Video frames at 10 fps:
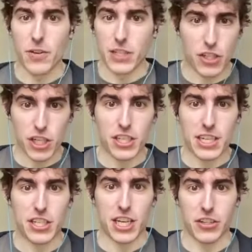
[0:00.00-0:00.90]
It's just a
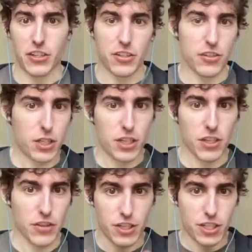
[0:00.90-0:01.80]
conjecture.
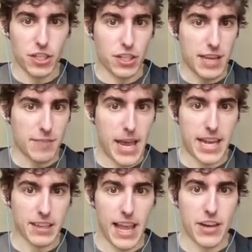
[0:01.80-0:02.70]
There's still like
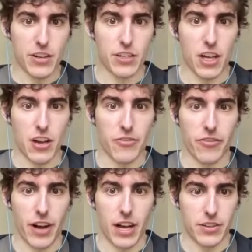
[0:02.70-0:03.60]
many layers of
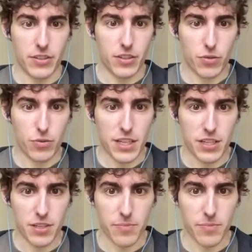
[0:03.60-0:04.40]
criticism.